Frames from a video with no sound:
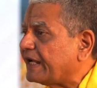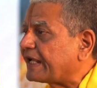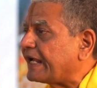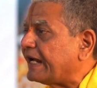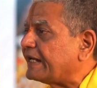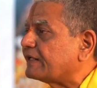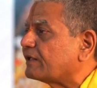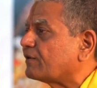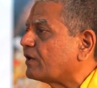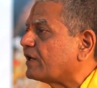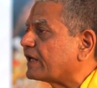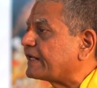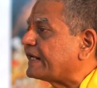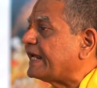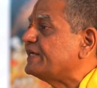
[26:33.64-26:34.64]
can
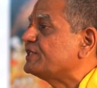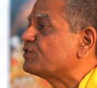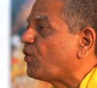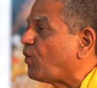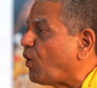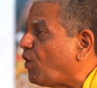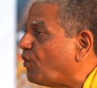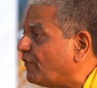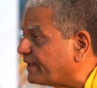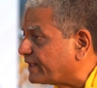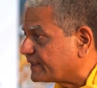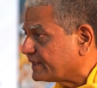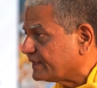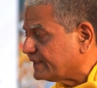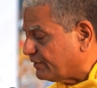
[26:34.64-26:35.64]
ride
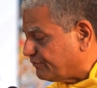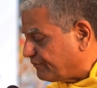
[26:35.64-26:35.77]
over the